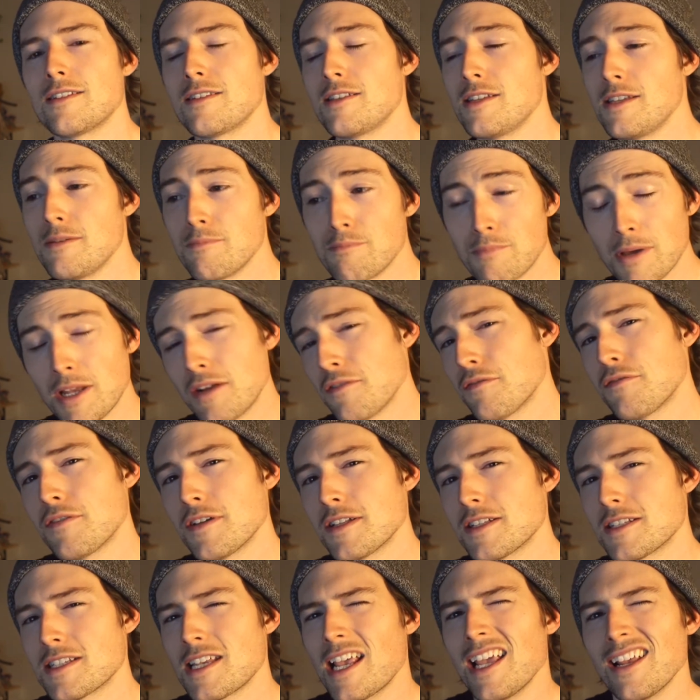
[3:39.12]
the
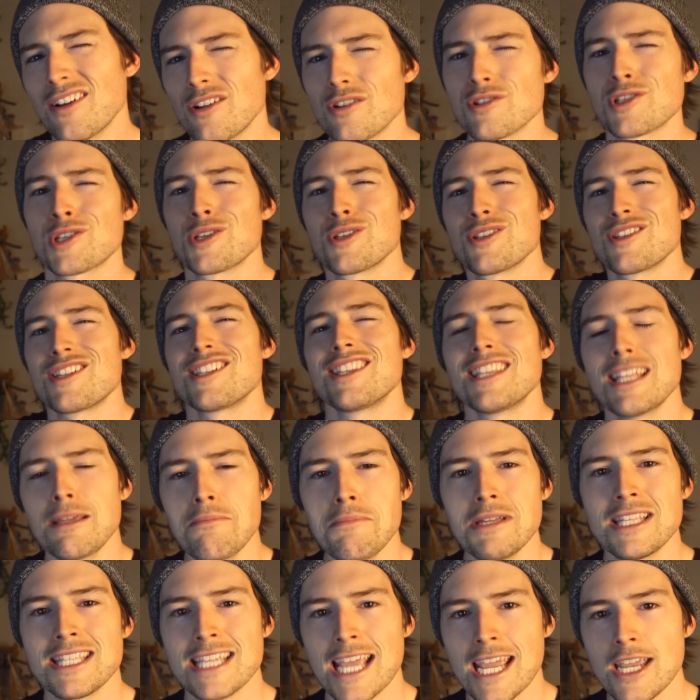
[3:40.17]
benefits and also the
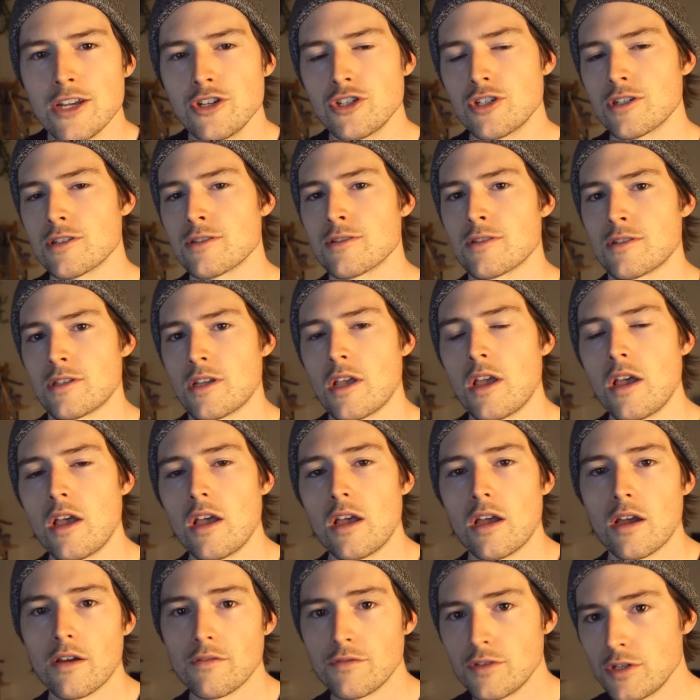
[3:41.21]
limitations
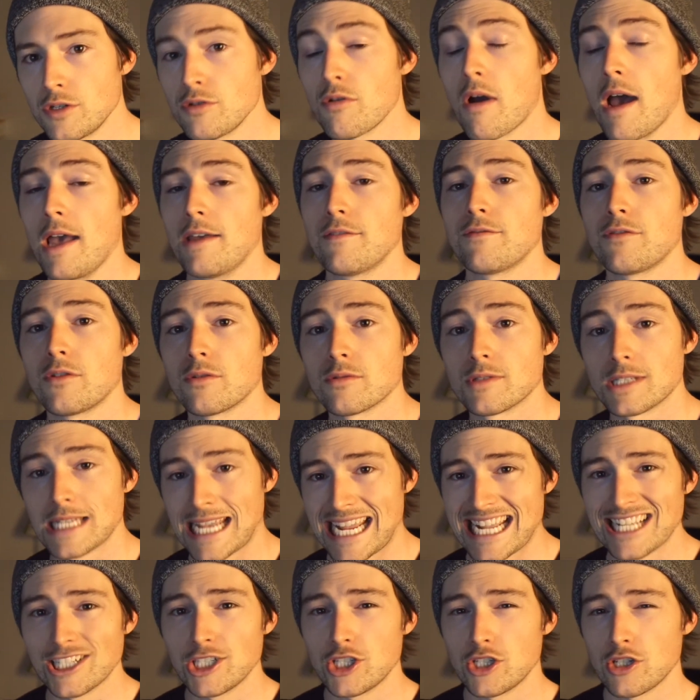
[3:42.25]
of the new iPhone's
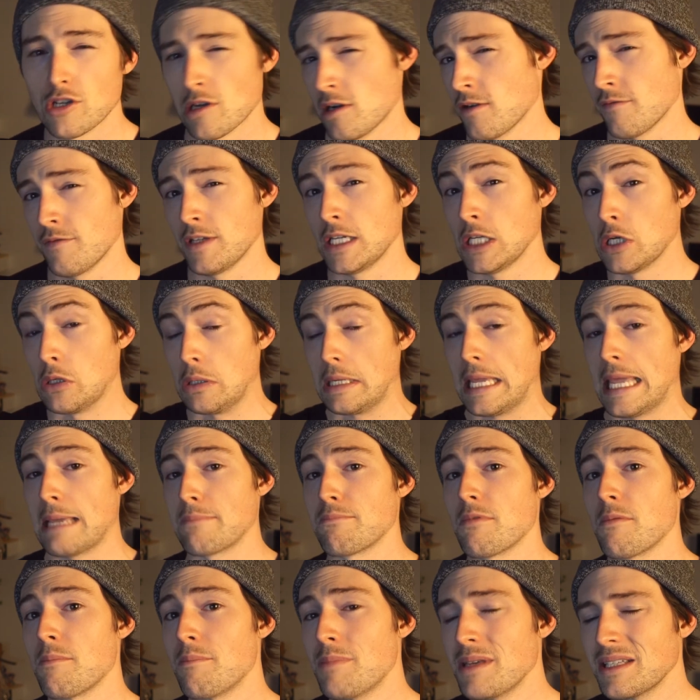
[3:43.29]
H D R video
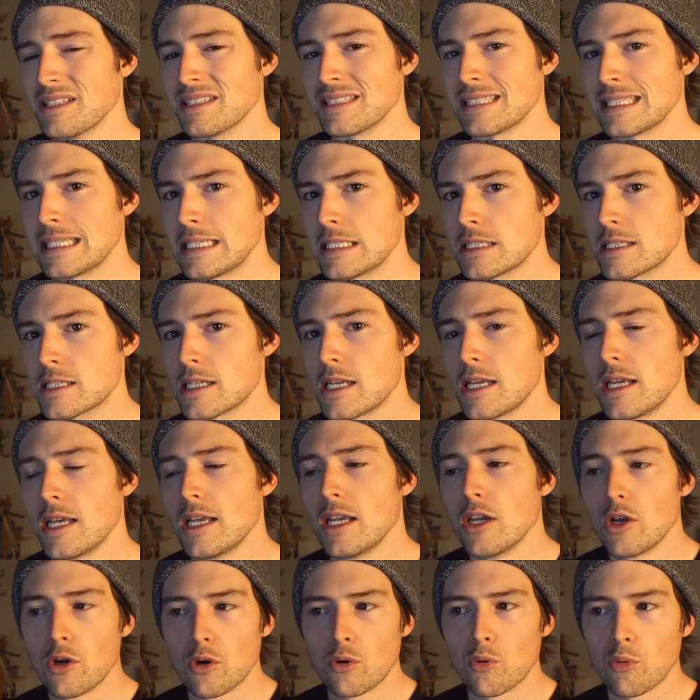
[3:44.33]
capabilities.
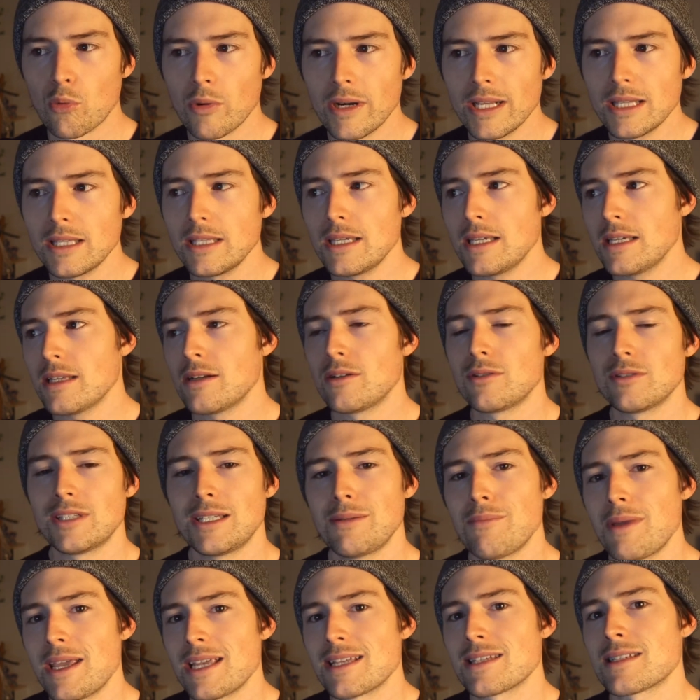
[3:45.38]
Really, it only
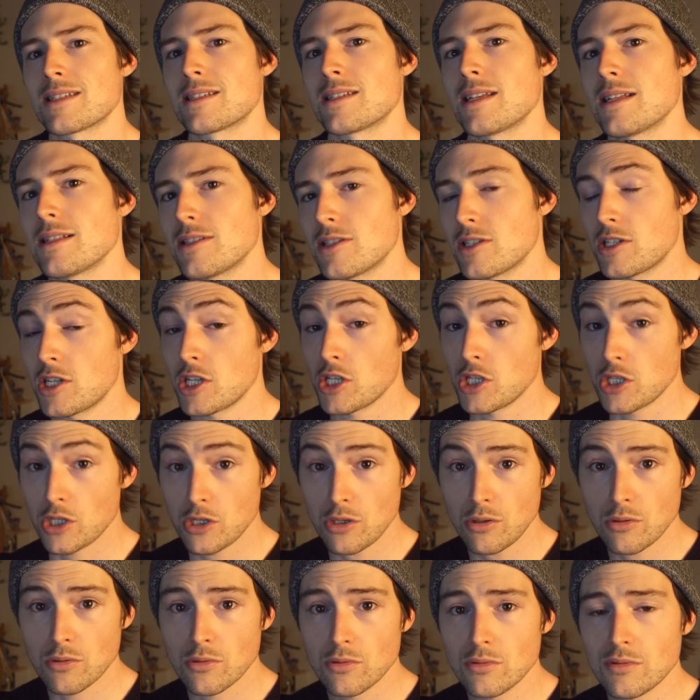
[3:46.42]
makes sense to
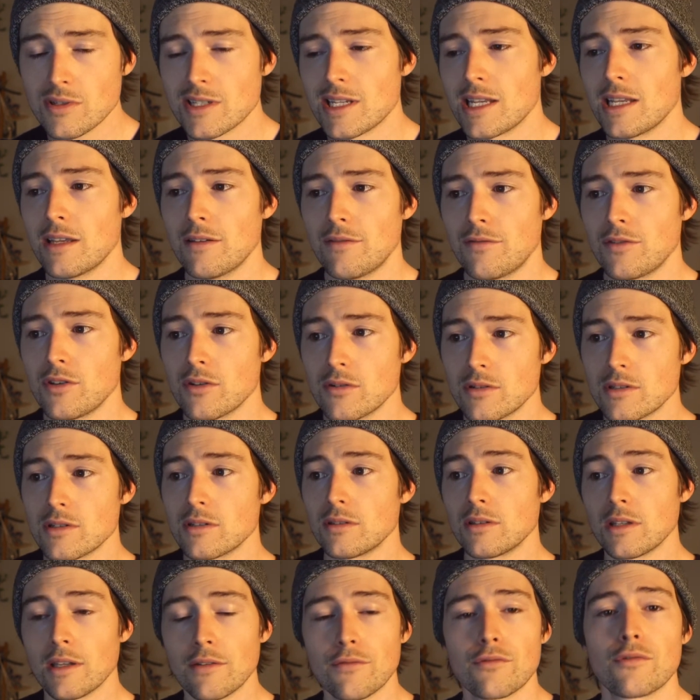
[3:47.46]
use if you're
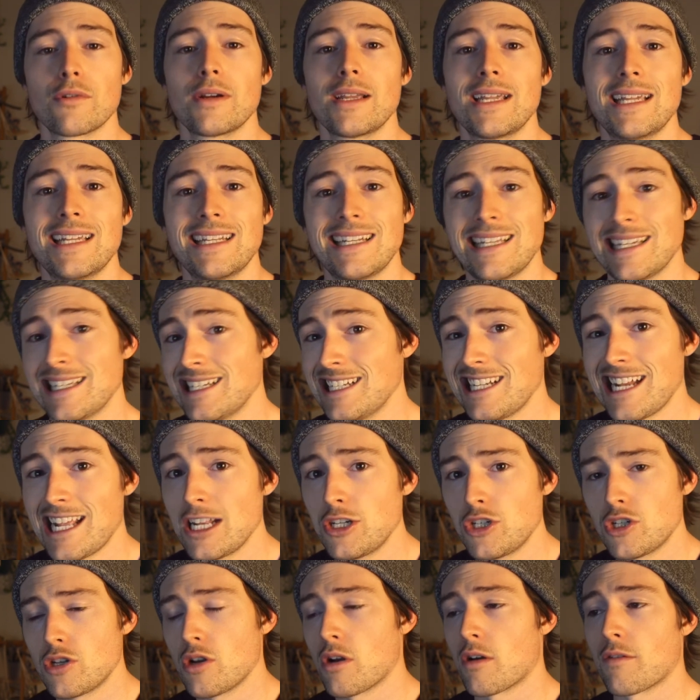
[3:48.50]
delivering it in an
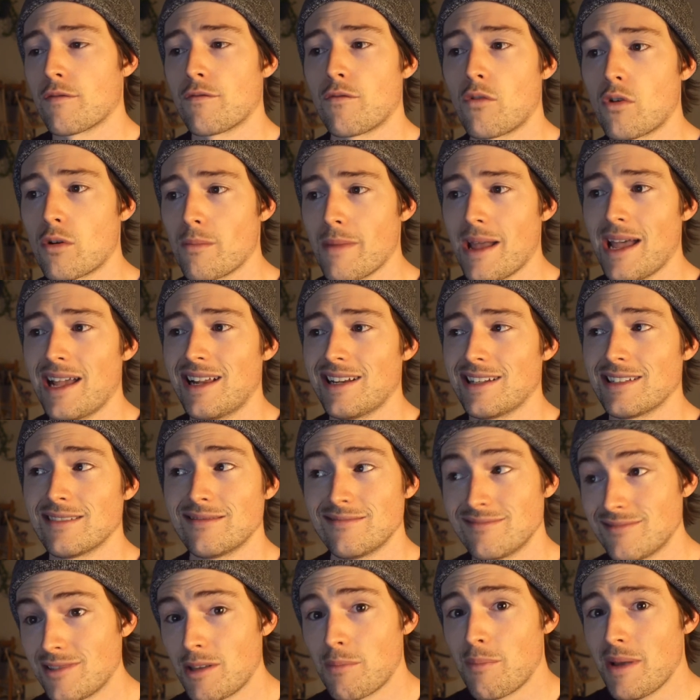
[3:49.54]
H D R format,
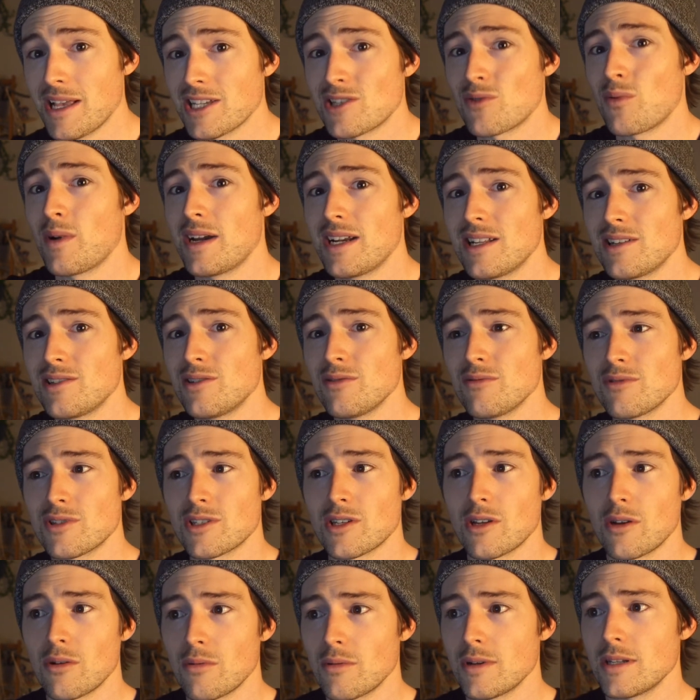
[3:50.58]
and the best way to do
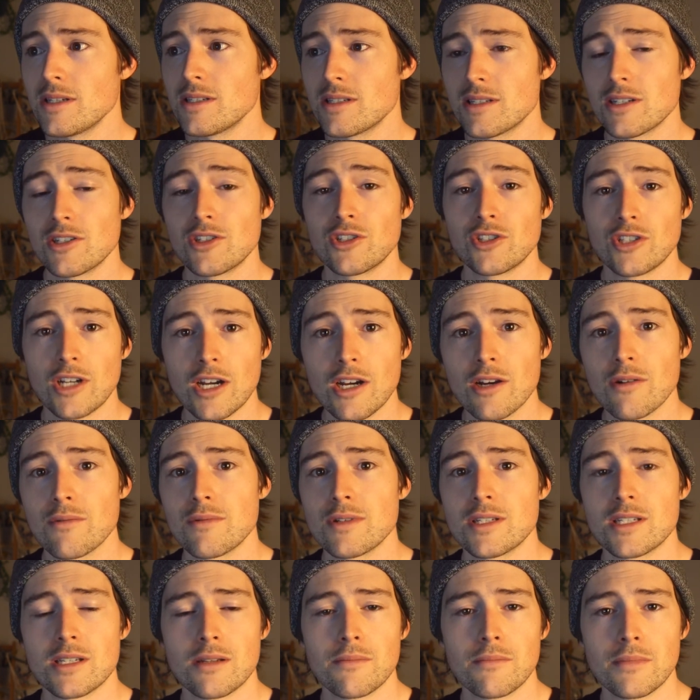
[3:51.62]
so is to share it with
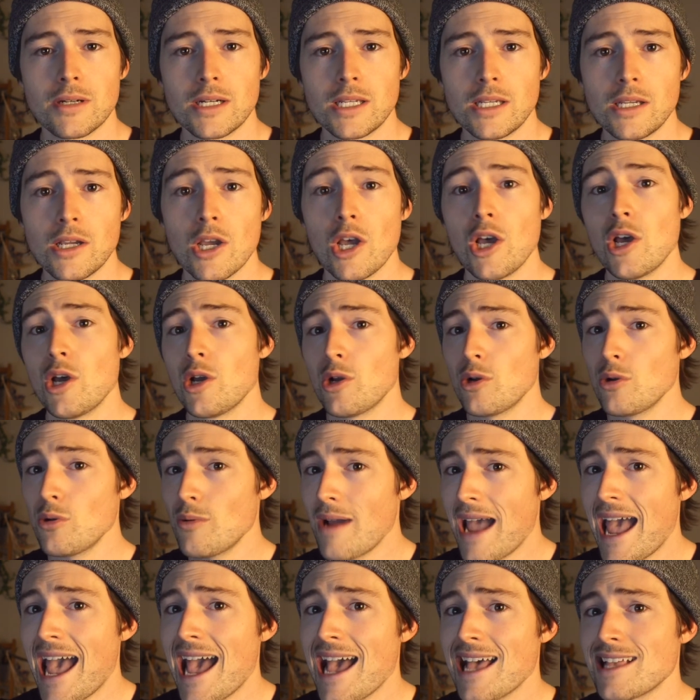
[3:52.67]
somebody who
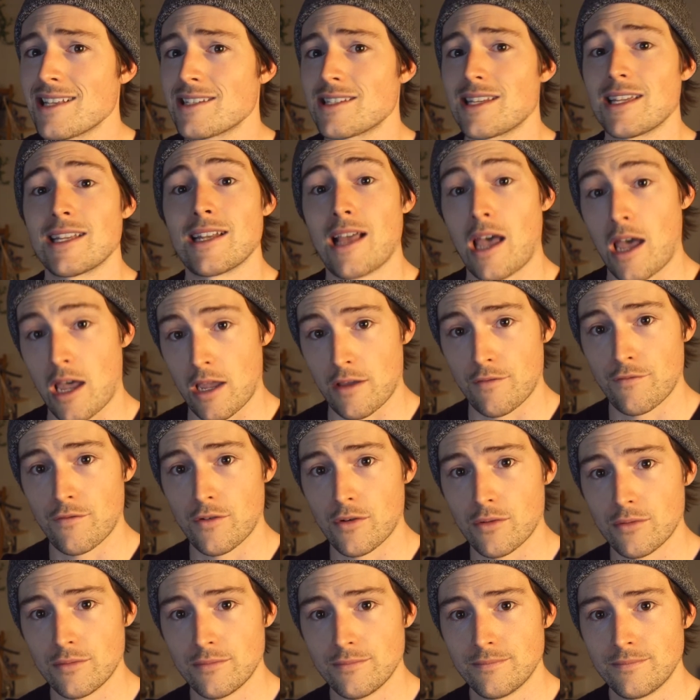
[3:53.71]
has an iPhone